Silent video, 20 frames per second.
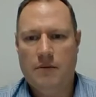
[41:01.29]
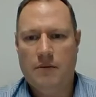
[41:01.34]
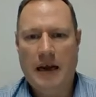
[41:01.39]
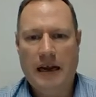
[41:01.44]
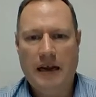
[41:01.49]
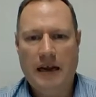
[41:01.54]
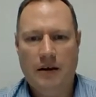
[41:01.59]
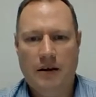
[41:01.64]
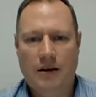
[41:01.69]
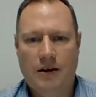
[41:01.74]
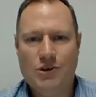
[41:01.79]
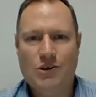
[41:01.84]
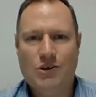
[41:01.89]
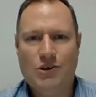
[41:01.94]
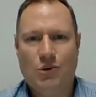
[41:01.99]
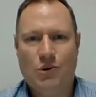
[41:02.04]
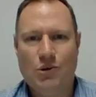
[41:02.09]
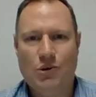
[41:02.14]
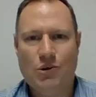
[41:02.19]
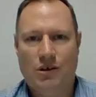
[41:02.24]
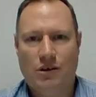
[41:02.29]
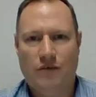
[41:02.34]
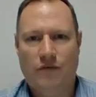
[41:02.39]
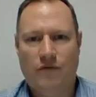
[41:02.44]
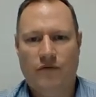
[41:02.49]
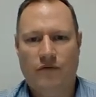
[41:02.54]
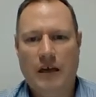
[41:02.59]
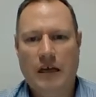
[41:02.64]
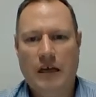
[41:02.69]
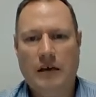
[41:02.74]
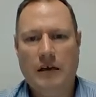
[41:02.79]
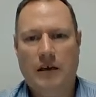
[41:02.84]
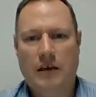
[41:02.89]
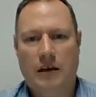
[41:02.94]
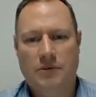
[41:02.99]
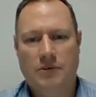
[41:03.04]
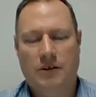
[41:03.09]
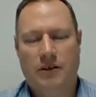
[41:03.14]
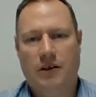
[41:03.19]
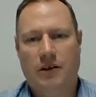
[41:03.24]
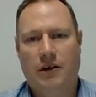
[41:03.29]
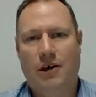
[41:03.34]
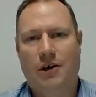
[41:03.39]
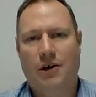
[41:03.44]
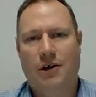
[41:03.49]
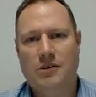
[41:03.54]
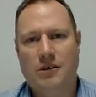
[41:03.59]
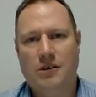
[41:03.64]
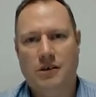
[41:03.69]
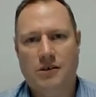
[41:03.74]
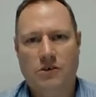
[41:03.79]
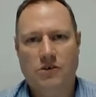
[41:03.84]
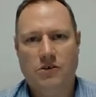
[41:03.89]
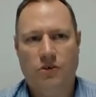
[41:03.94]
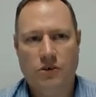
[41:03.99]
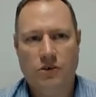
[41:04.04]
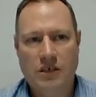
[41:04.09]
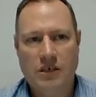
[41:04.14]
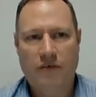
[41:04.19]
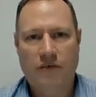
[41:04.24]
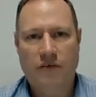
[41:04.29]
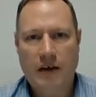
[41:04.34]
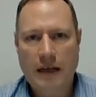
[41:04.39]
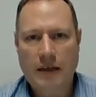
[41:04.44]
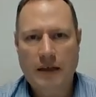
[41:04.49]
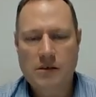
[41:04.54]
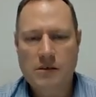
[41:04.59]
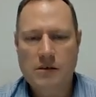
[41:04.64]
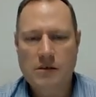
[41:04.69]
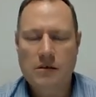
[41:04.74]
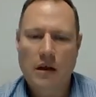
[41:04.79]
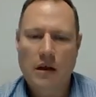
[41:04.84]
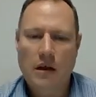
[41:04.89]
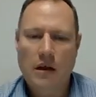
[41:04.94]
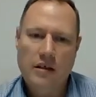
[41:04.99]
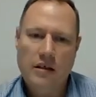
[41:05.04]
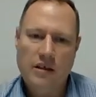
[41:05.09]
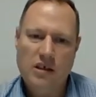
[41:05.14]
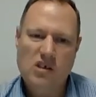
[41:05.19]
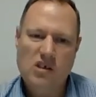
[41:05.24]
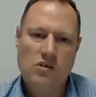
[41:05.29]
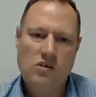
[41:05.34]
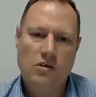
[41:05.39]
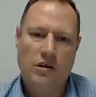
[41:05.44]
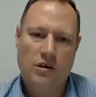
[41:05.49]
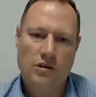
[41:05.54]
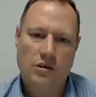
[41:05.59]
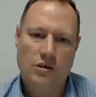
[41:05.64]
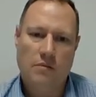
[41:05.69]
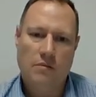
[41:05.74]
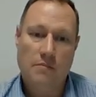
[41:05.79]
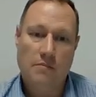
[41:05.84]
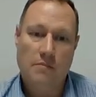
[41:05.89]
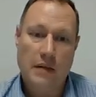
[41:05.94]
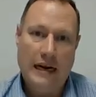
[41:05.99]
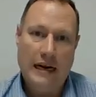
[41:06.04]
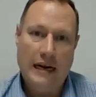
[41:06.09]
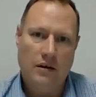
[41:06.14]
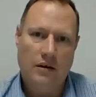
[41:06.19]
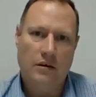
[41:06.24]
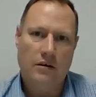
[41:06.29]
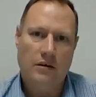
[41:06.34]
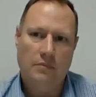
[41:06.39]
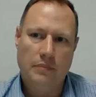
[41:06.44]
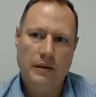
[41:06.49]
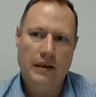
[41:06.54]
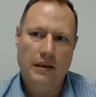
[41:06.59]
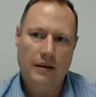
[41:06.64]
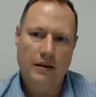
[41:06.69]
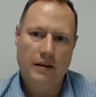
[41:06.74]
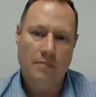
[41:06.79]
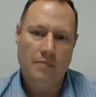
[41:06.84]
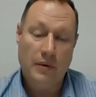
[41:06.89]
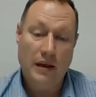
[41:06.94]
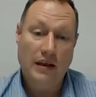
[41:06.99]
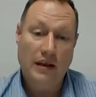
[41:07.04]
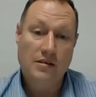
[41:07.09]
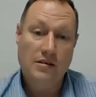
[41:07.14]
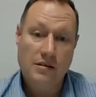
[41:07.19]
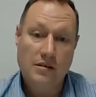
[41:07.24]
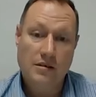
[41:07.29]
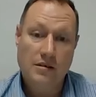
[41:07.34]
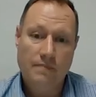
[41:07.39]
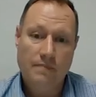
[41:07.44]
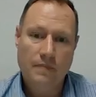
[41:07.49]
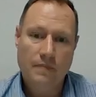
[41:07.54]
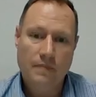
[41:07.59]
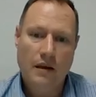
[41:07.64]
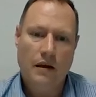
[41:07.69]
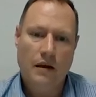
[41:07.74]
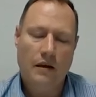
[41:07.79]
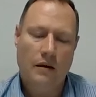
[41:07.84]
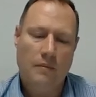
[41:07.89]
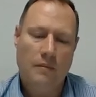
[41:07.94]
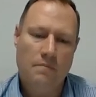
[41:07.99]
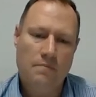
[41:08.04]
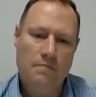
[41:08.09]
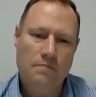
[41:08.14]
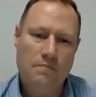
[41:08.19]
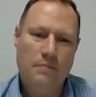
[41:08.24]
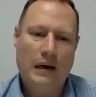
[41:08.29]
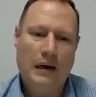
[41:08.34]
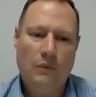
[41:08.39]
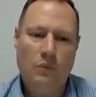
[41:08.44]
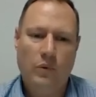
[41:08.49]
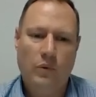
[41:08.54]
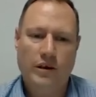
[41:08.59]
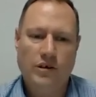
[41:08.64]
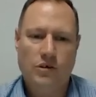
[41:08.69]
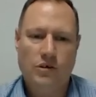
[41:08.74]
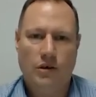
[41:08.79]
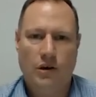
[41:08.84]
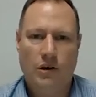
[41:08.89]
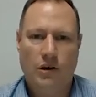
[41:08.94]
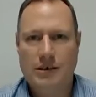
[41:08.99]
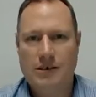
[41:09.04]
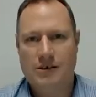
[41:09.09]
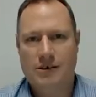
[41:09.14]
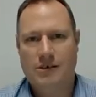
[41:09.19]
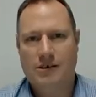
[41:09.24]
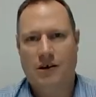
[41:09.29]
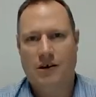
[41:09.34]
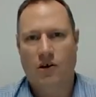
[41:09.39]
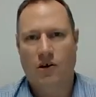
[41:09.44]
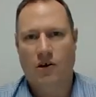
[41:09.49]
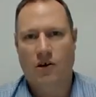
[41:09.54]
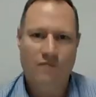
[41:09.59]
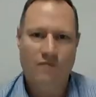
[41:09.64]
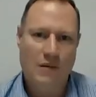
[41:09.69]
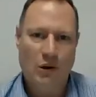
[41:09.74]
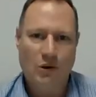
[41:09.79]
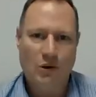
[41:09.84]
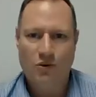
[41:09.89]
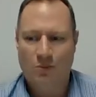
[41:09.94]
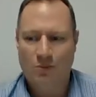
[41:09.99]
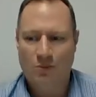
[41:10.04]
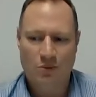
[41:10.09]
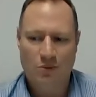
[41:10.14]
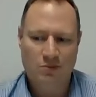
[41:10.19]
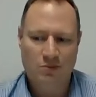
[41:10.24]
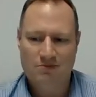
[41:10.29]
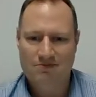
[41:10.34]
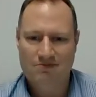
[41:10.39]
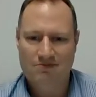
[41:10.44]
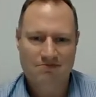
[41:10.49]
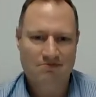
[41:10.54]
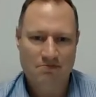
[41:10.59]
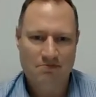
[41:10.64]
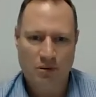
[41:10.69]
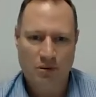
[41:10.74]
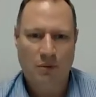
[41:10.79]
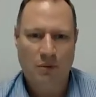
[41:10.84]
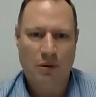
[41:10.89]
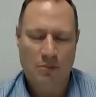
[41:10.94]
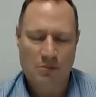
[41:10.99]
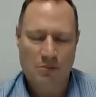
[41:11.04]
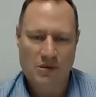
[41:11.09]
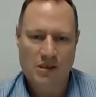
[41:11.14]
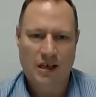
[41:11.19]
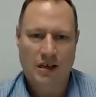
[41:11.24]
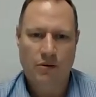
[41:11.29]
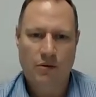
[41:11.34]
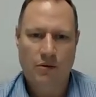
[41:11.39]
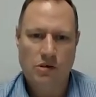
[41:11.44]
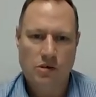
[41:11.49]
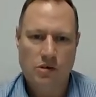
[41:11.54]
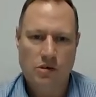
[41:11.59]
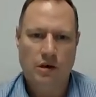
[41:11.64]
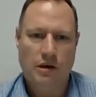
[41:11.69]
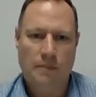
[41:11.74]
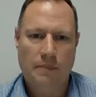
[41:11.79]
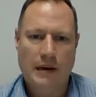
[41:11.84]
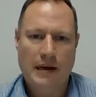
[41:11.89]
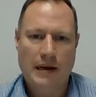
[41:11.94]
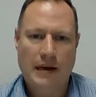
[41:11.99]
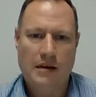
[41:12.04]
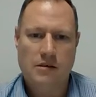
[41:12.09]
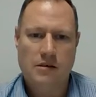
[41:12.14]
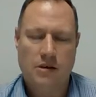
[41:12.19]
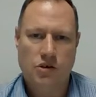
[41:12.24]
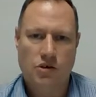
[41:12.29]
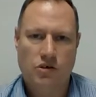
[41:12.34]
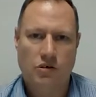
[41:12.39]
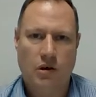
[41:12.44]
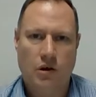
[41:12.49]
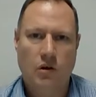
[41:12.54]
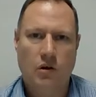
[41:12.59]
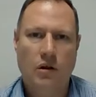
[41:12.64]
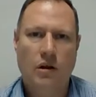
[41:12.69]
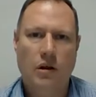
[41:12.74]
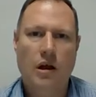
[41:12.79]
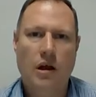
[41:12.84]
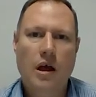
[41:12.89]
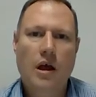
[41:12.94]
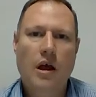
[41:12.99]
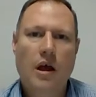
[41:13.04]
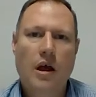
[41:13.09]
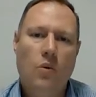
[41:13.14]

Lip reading: main source of income to the owners is through dividends, this structure may not be the best, but we're trying to solve multiple problems here. We're trying to pass control